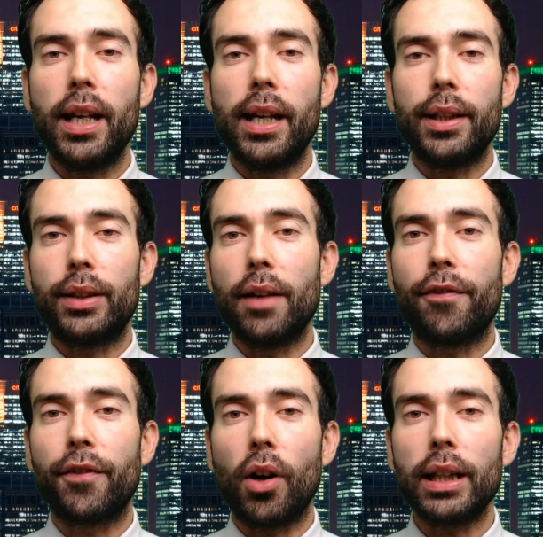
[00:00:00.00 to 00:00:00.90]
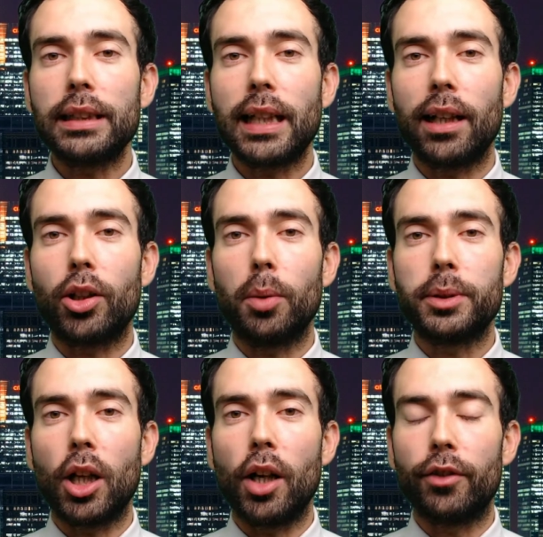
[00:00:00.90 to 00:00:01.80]
You'd then fly this
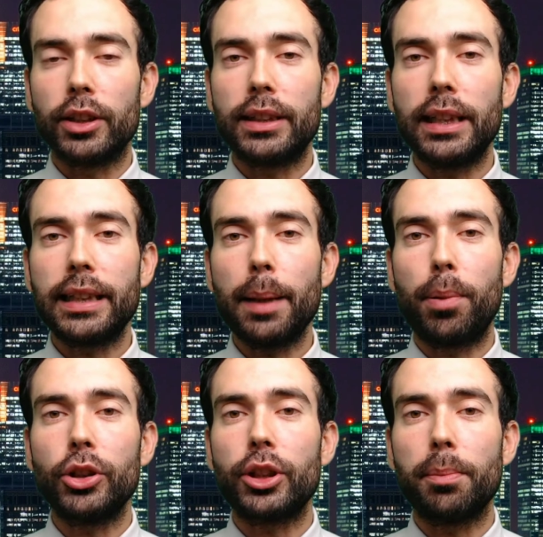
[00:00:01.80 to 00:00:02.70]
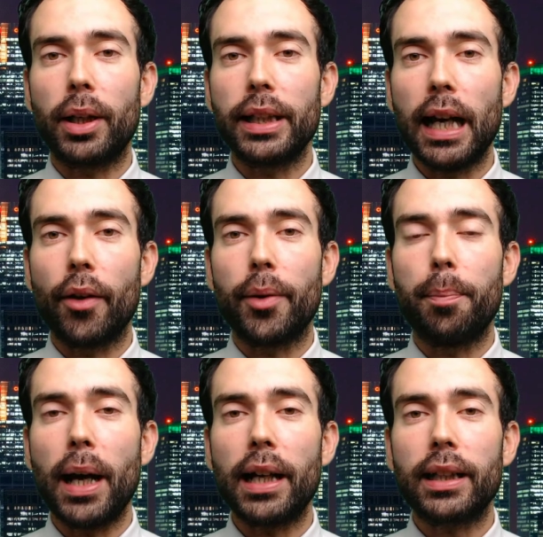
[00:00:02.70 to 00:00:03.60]
helicopter over a city, push the money out the
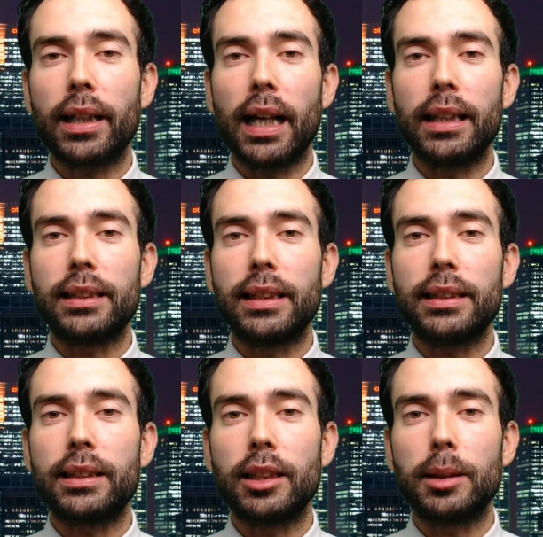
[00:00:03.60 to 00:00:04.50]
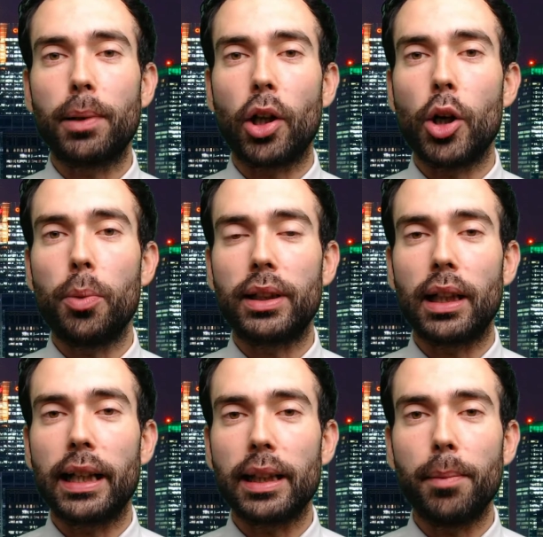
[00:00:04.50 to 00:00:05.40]
back, and the citizens below would
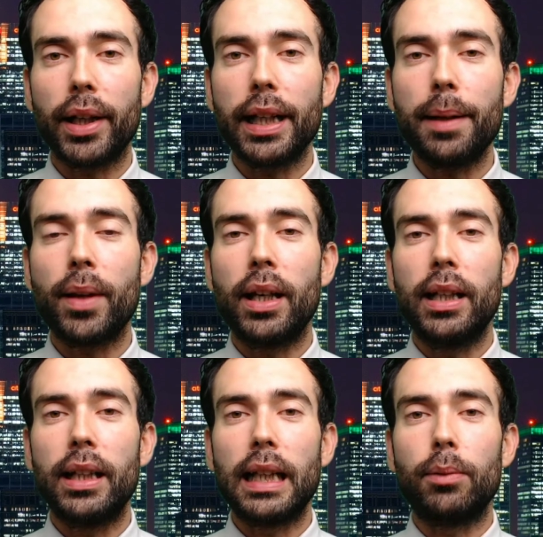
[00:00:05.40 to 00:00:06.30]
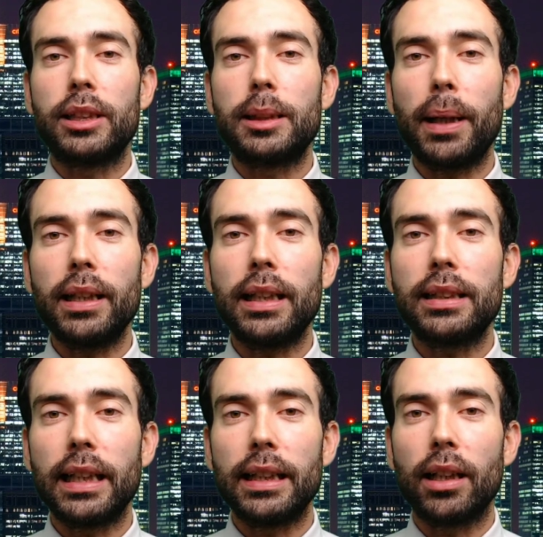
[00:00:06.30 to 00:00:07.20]
collect the money. They would spend
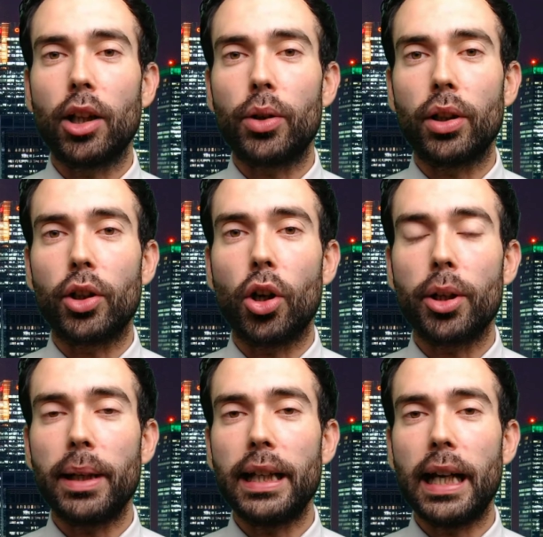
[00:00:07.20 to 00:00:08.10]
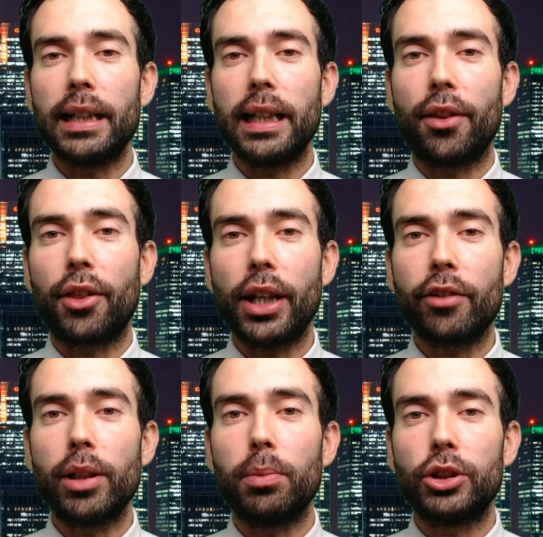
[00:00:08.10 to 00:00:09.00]
this in the local economy, and it in
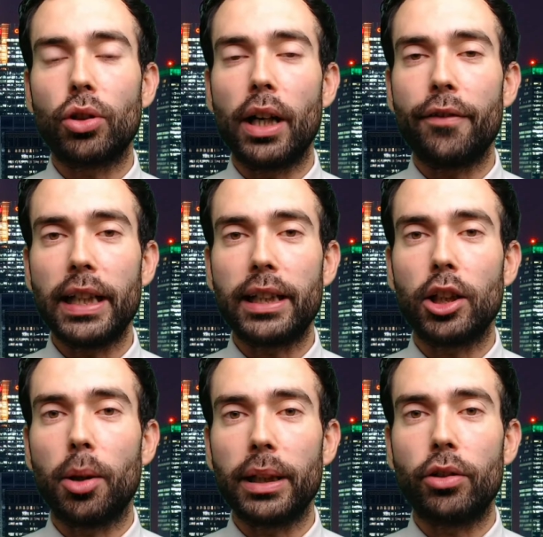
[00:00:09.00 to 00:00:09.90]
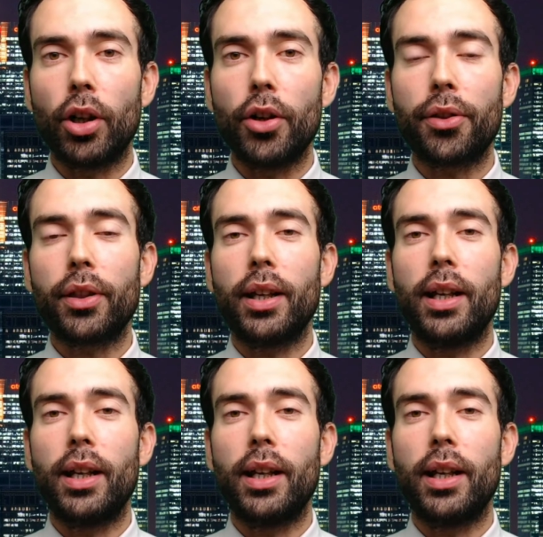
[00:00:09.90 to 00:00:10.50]
theory would drive economic growth.